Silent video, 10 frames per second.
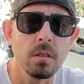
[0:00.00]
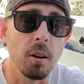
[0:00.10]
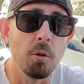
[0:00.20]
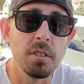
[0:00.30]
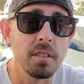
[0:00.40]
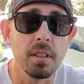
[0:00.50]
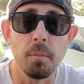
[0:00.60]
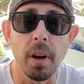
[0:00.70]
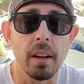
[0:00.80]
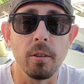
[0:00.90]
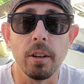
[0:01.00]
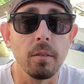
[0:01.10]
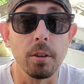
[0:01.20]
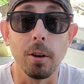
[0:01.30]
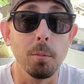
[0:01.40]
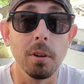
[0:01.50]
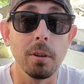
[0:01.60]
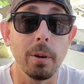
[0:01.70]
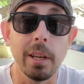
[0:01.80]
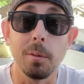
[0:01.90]
Not once did the battery ever go
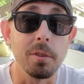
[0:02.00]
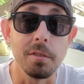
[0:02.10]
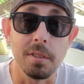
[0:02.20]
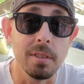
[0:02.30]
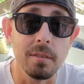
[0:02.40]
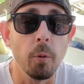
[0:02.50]
below 80%.